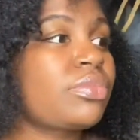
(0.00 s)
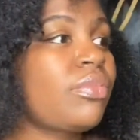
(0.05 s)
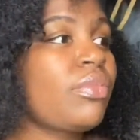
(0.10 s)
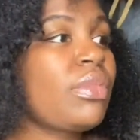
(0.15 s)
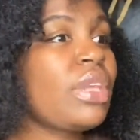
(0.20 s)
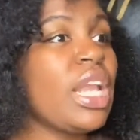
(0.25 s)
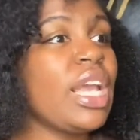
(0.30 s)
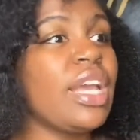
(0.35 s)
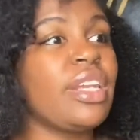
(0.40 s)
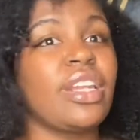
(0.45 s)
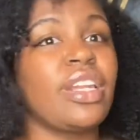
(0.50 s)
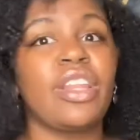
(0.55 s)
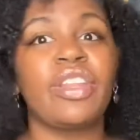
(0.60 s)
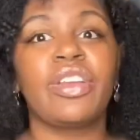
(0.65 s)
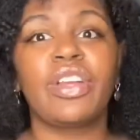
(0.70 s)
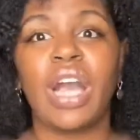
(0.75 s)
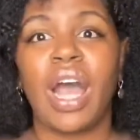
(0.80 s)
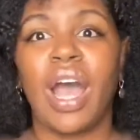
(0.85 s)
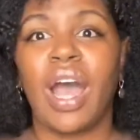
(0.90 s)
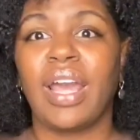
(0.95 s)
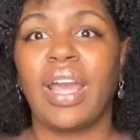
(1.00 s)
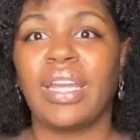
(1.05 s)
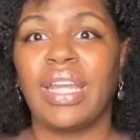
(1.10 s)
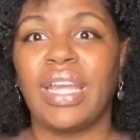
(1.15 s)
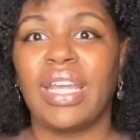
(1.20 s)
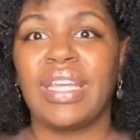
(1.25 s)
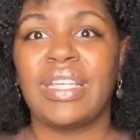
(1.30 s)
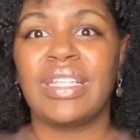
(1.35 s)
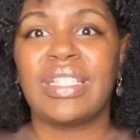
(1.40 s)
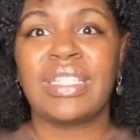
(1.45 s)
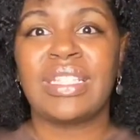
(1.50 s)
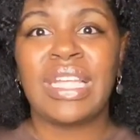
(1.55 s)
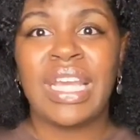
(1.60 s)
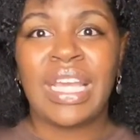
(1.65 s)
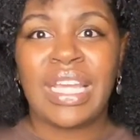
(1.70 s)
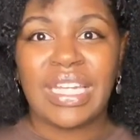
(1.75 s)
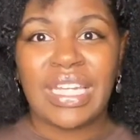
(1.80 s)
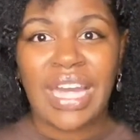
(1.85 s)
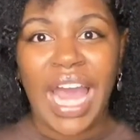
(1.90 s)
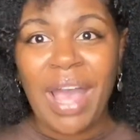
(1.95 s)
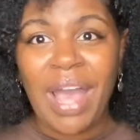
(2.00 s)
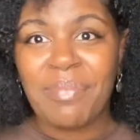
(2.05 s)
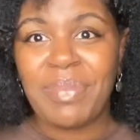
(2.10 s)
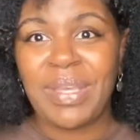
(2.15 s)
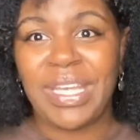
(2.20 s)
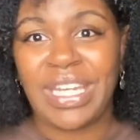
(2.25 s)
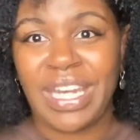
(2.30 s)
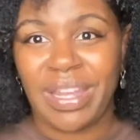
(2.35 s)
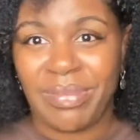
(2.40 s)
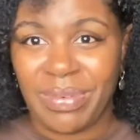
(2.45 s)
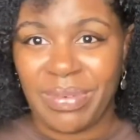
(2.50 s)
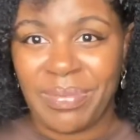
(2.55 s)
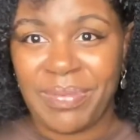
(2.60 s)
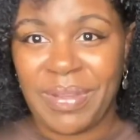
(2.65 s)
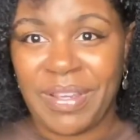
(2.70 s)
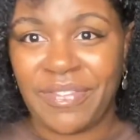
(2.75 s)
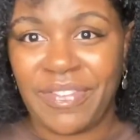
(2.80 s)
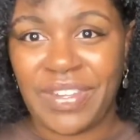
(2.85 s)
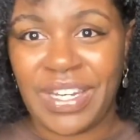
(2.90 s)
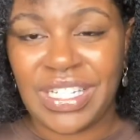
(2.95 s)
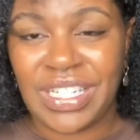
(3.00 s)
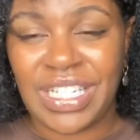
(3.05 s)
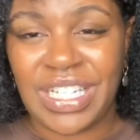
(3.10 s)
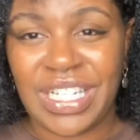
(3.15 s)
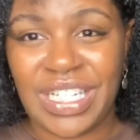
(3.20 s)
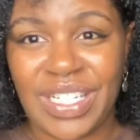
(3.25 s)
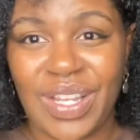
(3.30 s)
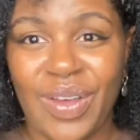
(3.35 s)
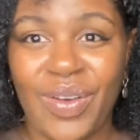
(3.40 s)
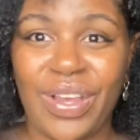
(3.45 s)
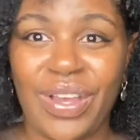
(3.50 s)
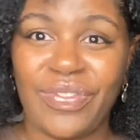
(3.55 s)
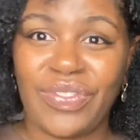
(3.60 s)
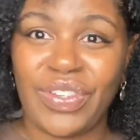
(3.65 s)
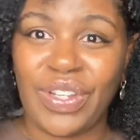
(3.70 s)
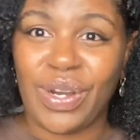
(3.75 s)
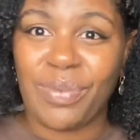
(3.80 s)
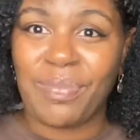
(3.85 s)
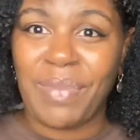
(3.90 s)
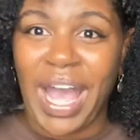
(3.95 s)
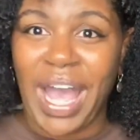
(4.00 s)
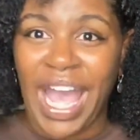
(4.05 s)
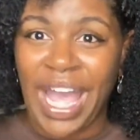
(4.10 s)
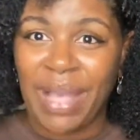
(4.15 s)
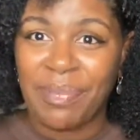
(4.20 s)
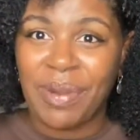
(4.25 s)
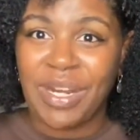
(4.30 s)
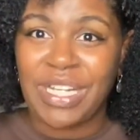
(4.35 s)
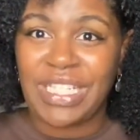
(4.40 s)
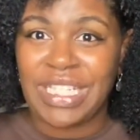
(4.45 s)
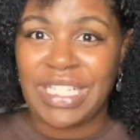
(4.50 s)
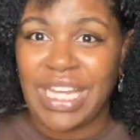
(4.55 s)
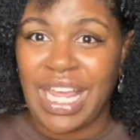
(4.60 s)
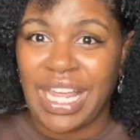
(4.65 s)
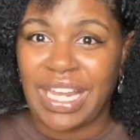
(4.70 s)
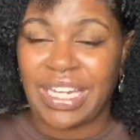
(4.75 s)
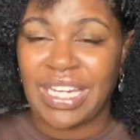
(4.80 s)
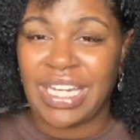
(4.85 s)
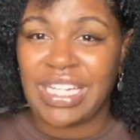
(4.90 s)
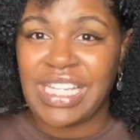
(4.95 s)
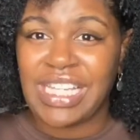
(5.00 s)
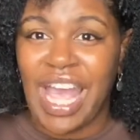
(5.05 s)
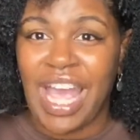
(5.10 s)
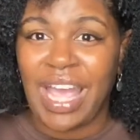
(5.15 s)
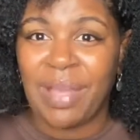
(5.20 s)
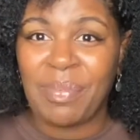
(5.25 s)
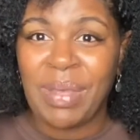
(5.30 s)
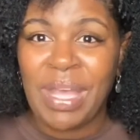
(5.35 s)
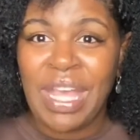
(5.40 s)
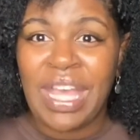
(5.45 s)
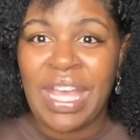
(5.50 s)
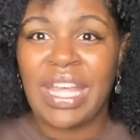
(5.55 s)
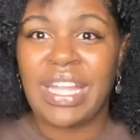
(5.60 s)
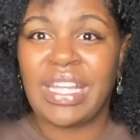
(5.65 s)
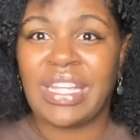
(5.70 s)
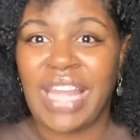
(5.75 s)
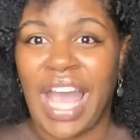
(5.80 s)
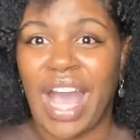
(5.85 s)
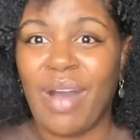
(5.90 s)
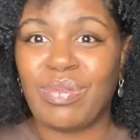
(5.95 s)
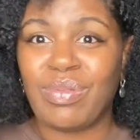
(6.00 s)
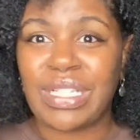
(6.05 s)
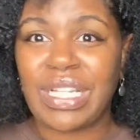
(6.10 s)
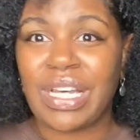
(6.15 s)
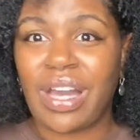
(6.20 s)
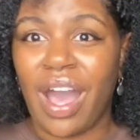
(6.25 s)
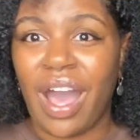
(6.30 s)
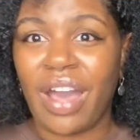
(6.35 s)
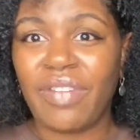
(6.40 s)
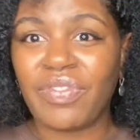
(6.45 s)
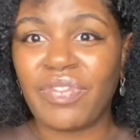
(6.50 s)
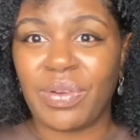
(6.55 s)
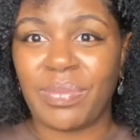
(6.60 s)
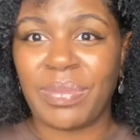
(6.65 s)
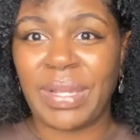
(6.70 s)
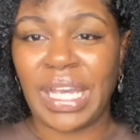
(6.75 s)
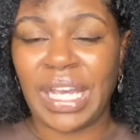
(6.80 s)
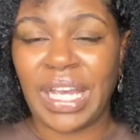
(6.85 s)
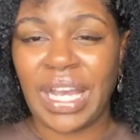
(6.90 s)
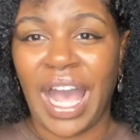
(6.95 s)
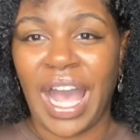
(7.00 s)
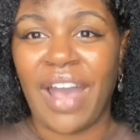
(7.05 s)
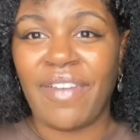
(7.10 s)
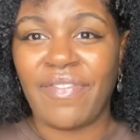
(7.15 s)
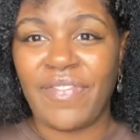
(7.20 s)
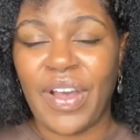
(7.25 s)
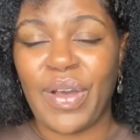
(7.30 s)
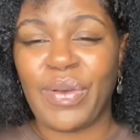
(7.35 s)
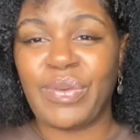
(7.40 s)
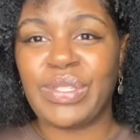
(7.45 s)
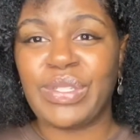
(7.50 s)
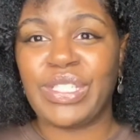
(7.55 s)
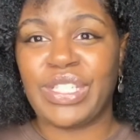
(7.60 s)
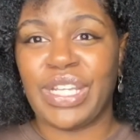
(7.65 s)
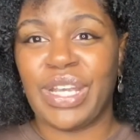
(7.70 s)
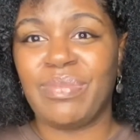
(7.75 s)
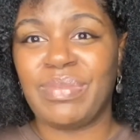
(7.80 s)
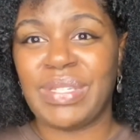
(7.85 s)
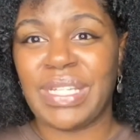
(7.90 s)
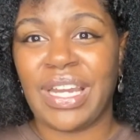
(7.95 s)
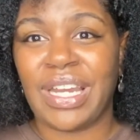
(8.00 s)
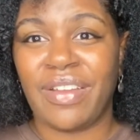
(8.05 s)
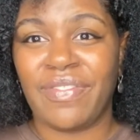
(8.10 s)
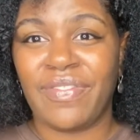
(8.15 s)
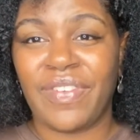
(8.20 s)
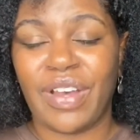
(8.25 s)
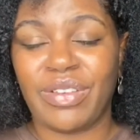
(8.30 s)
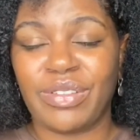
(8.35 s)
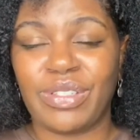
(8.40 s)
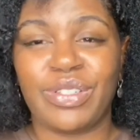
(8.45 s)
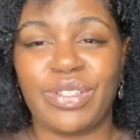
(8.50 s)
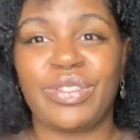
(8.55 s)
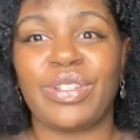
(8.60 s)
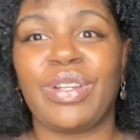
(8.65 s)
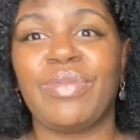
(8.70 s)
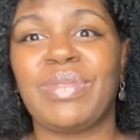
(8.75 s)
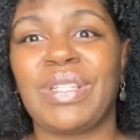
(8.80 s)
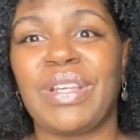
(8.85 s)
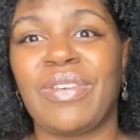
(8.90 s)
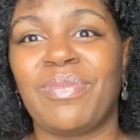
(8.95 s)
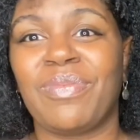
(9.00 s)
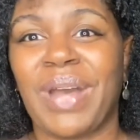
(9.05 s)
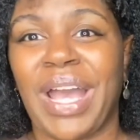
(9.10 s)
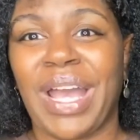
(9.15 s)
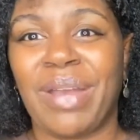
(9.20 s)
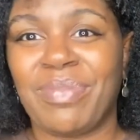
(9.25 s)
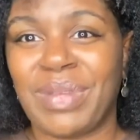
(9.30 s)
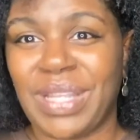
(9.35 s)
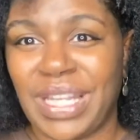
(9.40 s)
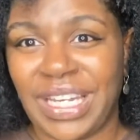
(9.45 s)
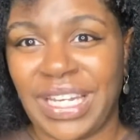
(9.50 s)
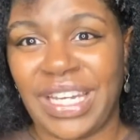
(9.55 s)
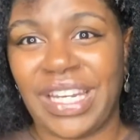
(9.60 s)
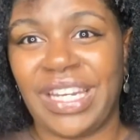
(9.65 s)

Another con is not being able to pick finishes. So if you're my personality type, that was a con for me. I felt gypped and I felt stripped of my ability to